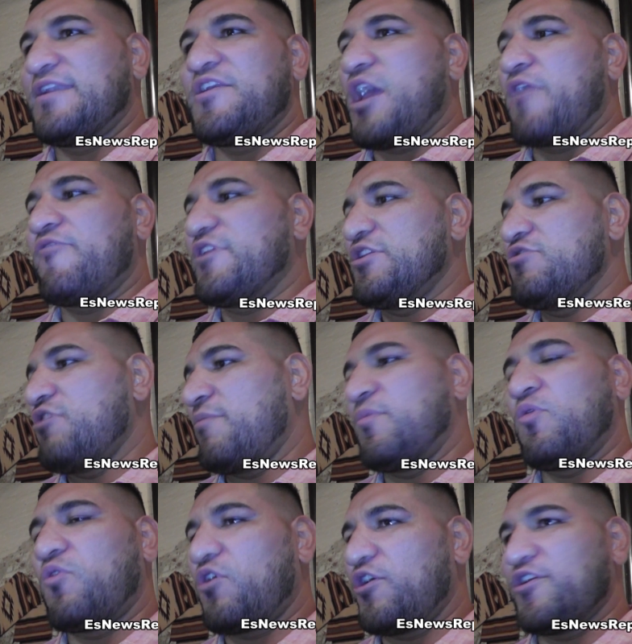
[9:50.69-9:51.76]
I already knew
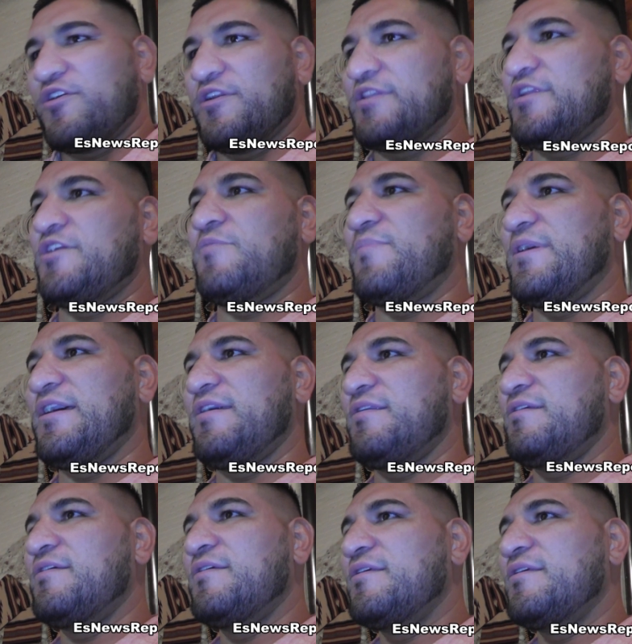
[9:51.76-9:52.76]
I'm a warrior in there, but.